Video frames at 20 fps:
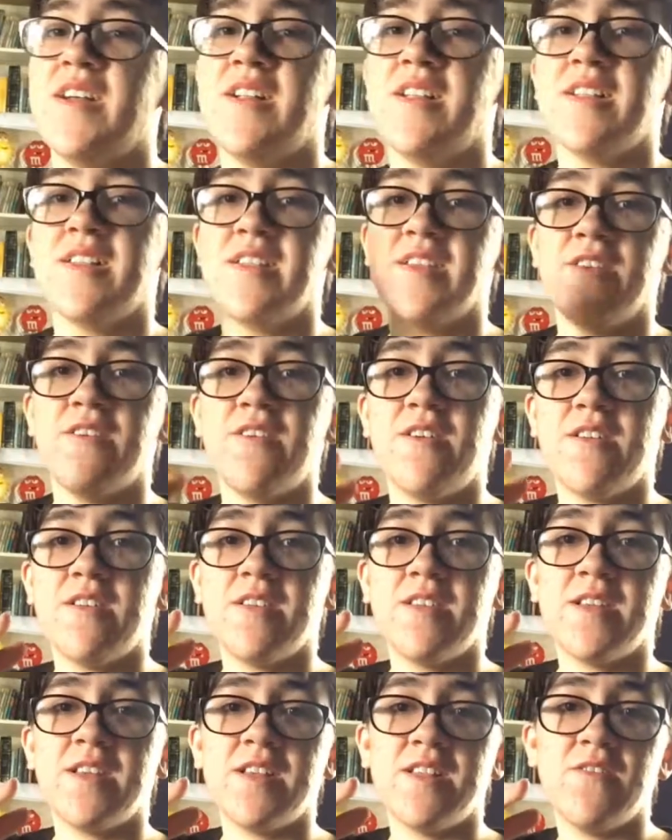I'll see you all
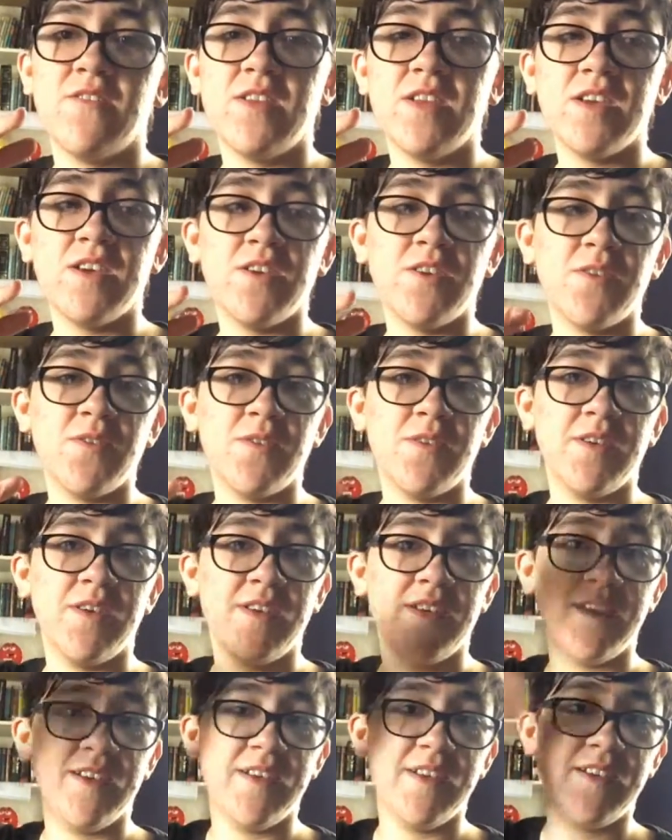in the next video.
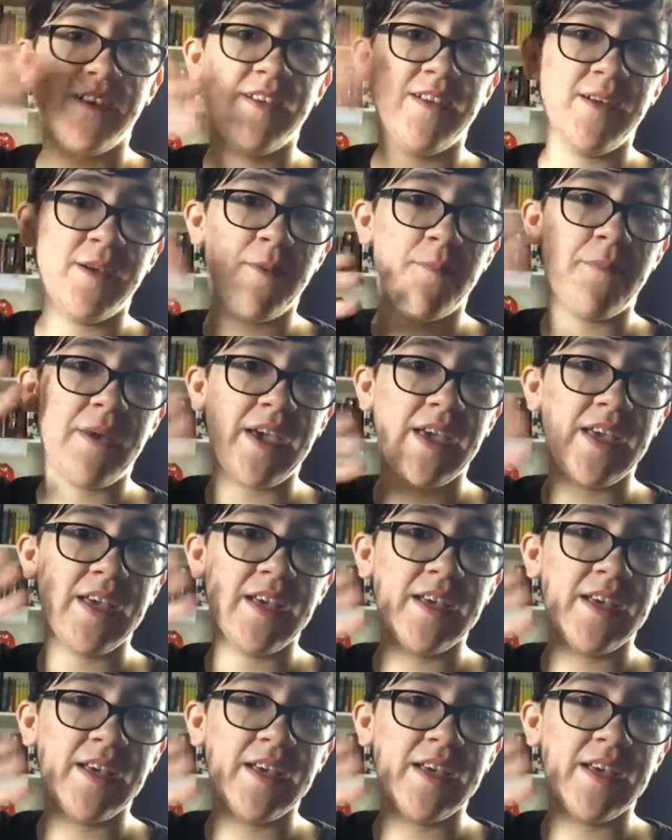Bye.